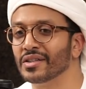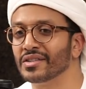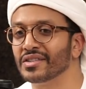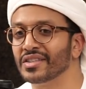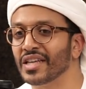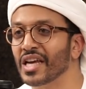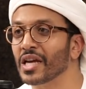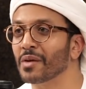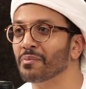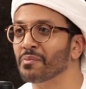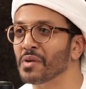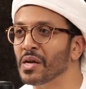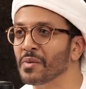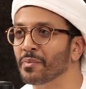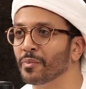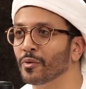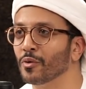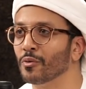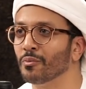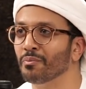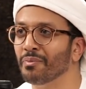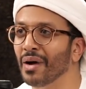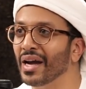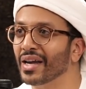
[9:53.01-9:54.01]
take
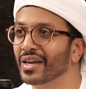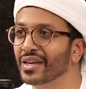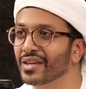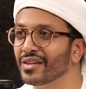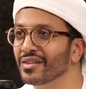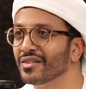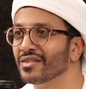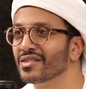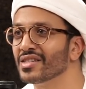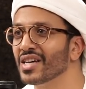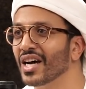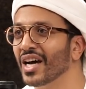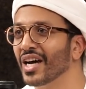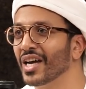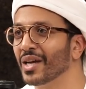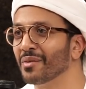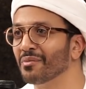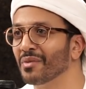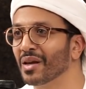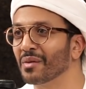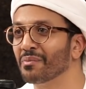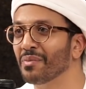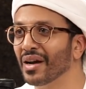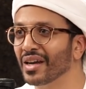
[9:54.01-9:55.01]
people back in
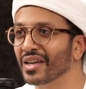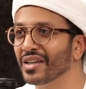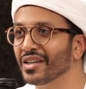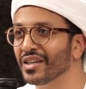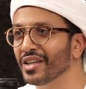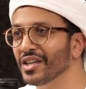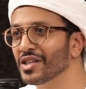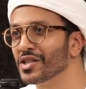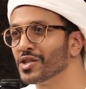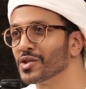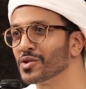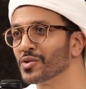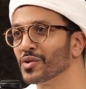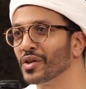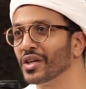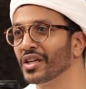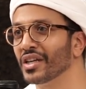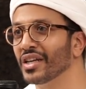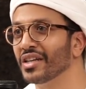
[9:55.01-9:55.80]
time, like back in history,